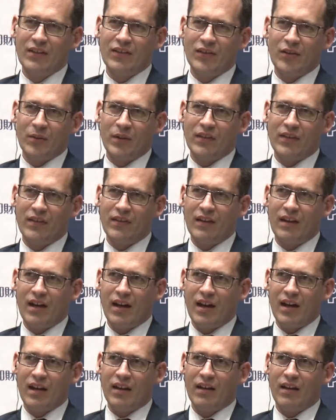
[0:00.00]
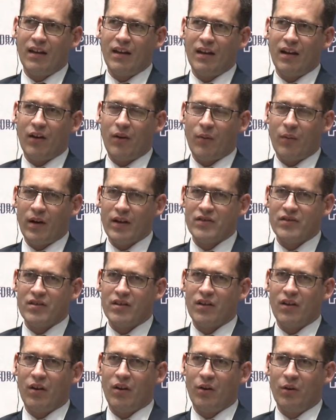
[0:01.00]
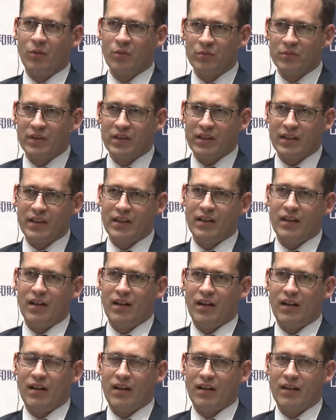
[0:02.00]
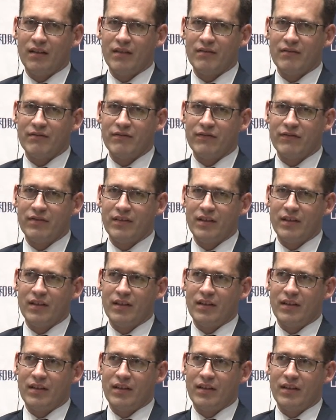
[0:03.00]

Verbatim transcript: So it's not a question only of